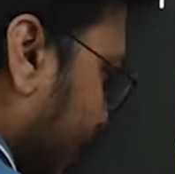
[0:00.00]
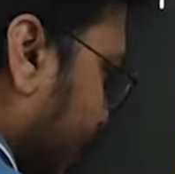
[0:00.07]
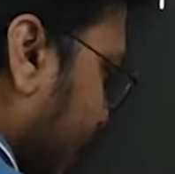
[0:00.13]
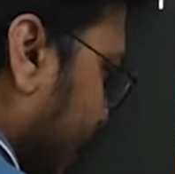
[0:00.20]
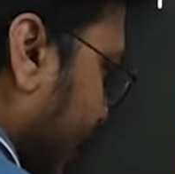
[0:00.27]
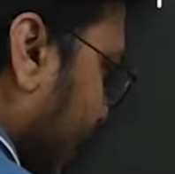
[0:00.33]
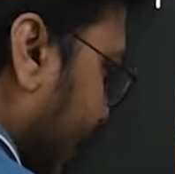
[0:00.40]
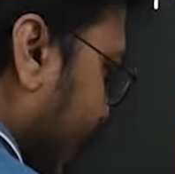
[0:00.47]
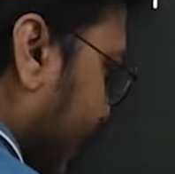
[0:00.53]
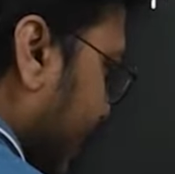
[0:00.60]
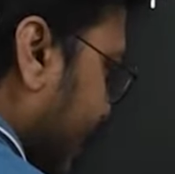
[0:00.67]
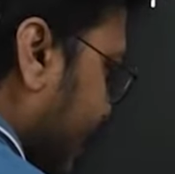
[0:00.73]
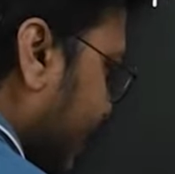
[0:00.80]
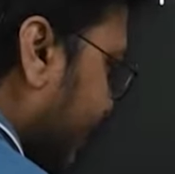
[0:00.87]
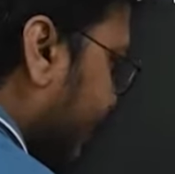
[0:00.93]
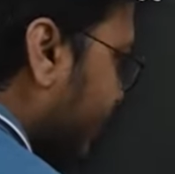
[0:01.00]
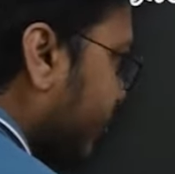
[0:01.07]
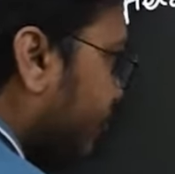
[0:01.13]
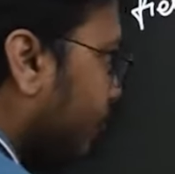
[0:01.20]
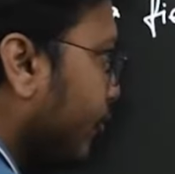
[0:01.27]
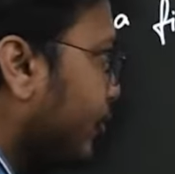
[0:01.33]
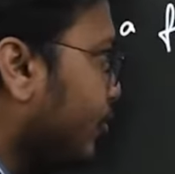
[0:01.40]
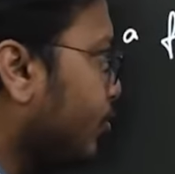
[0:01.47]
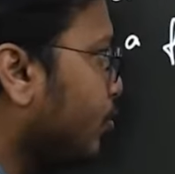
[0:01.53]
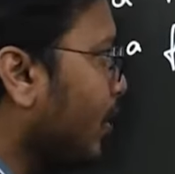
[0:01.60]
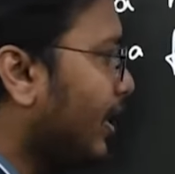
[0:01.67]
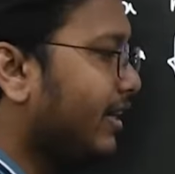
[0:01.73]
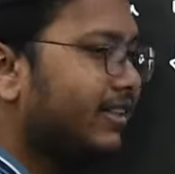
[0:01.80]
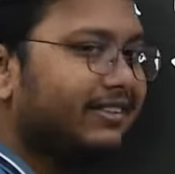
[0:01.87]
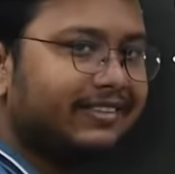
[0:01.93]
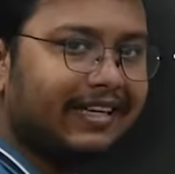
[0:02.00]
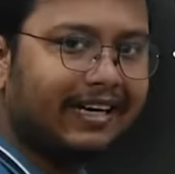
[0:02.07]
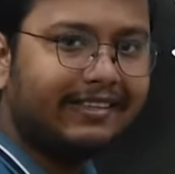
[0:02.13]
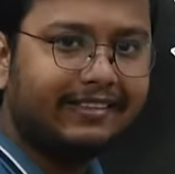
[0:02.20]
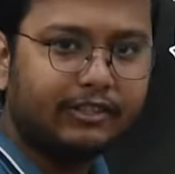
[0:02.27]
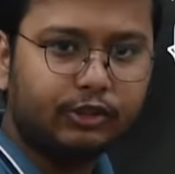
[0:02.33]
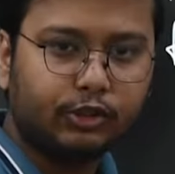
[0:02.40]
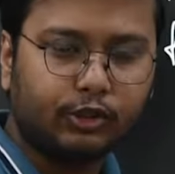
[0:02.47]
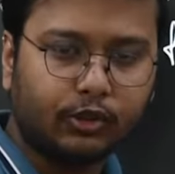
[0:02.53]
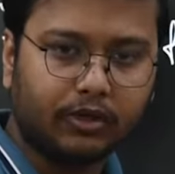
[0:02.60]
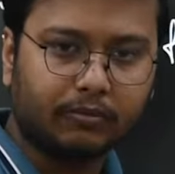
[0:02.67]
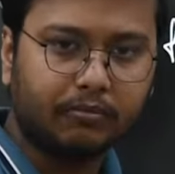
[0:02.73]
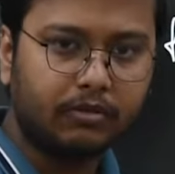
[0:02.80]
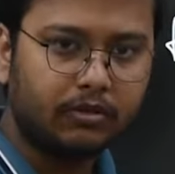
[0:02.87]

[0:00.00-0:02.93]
be easy for you to understand this theorem.